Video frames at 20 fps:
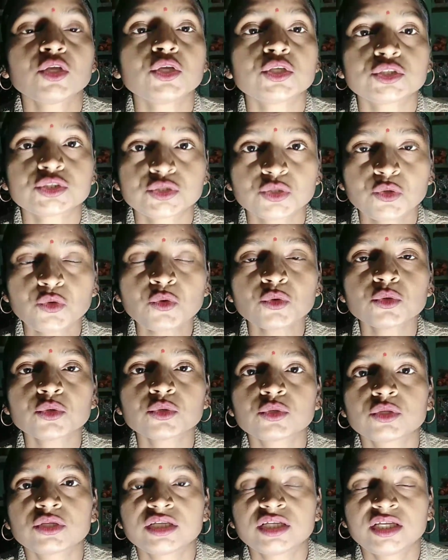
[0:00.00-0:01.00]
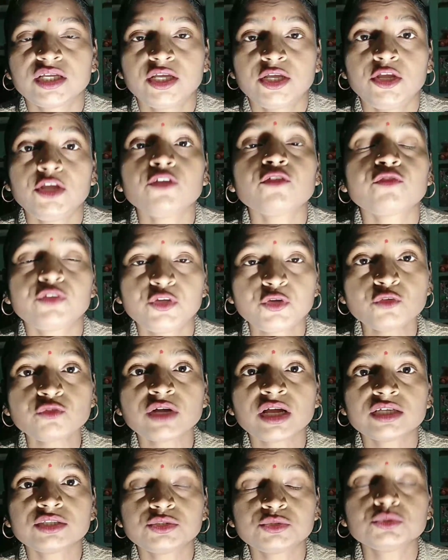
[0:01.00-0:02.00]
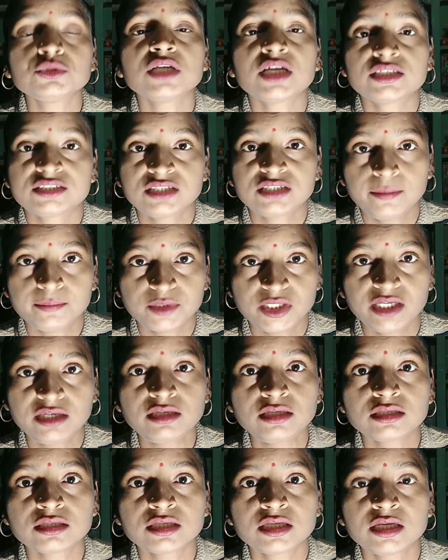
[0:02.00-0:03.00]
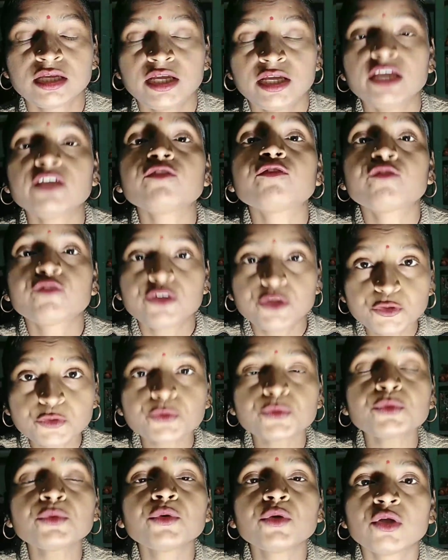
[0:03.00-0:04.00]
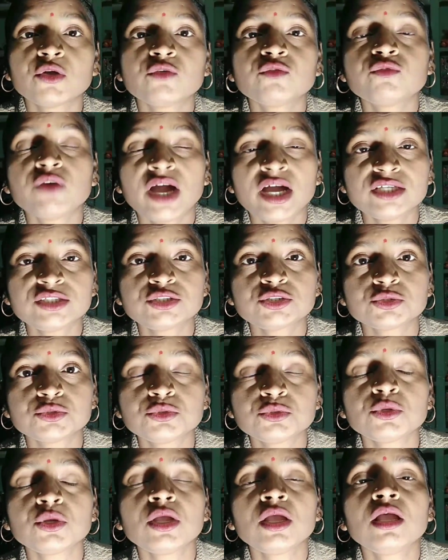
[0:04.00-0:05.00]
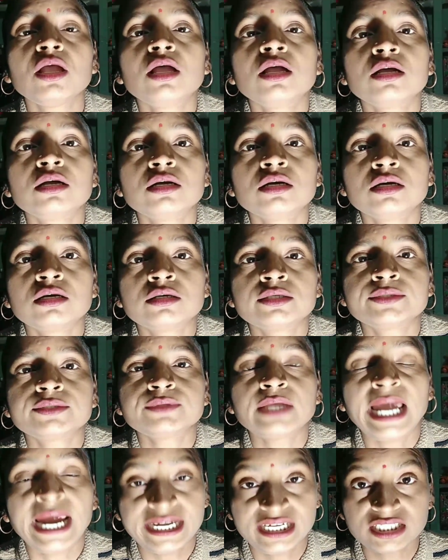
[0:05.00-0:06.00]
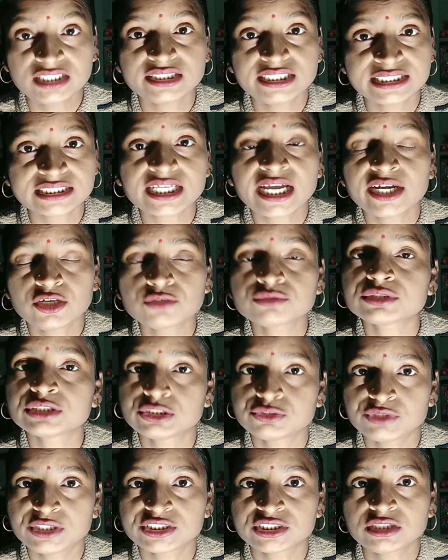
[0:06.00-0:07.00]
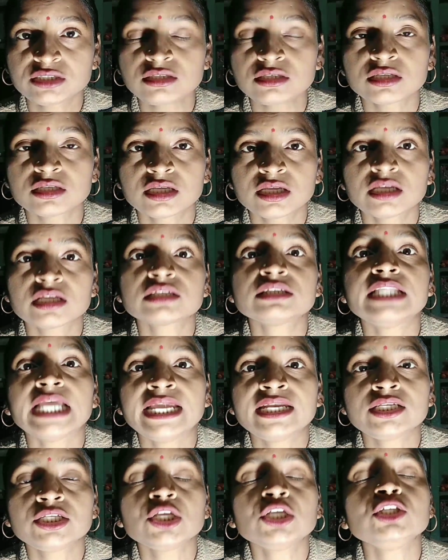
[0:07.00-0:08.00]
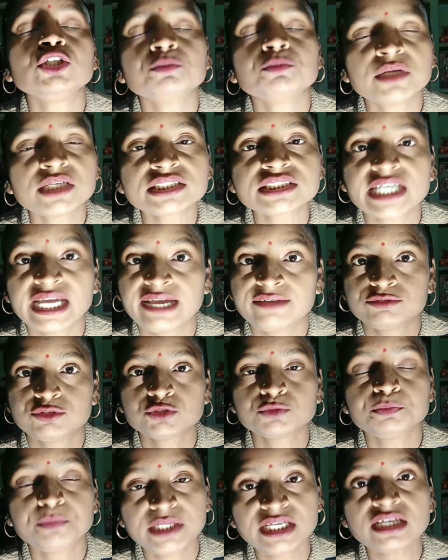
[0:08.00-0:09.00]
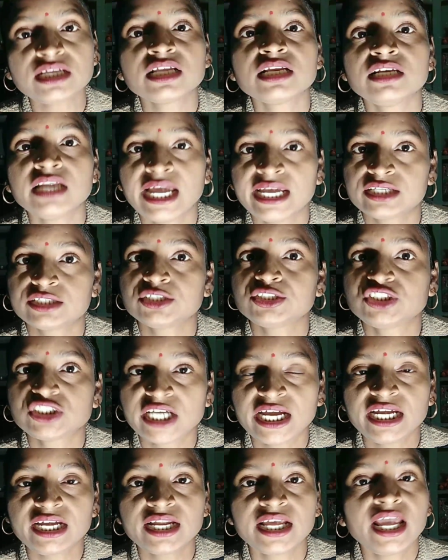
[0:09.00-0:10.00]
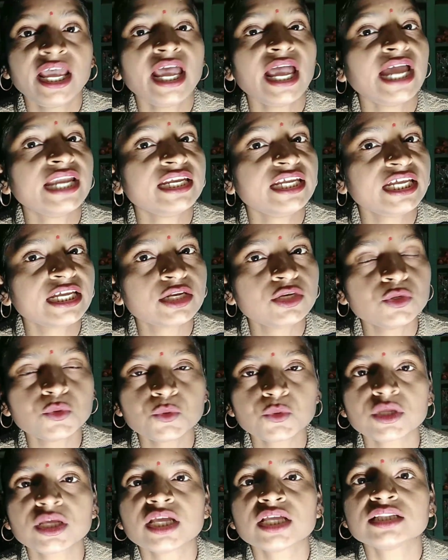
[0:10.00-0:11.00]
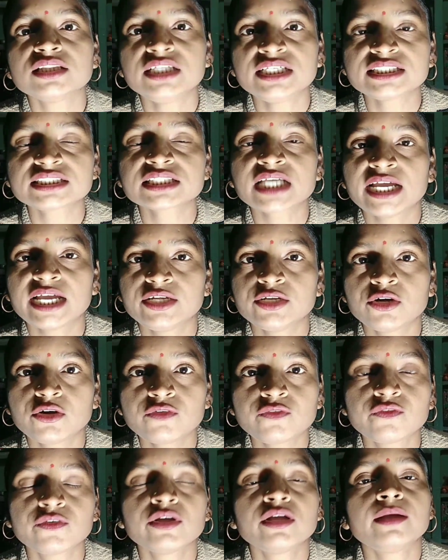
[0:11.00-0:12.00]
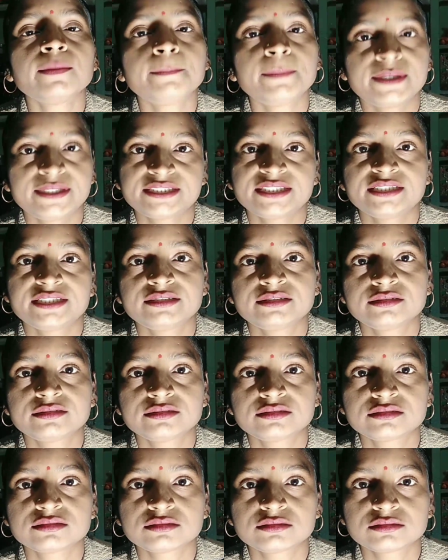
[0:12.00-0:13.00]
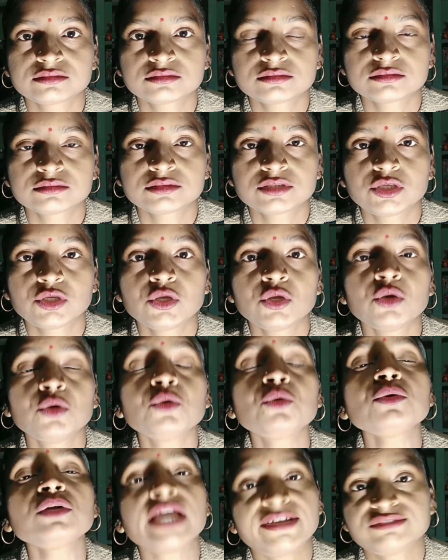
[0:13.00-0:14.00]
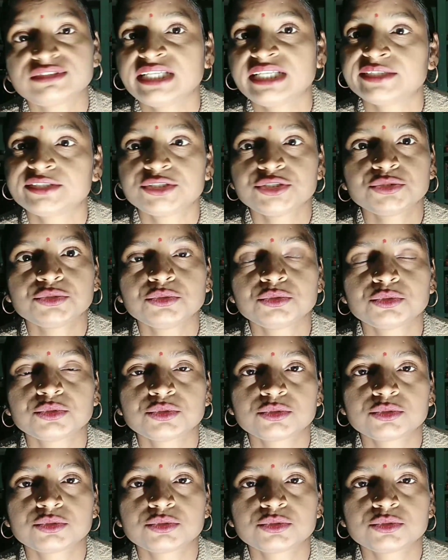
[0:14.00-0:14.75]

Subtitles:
So, if you want to learn something, if you want to handle this kind of situation, then you must have to be like a child and ignore this kind of person who laughs at you.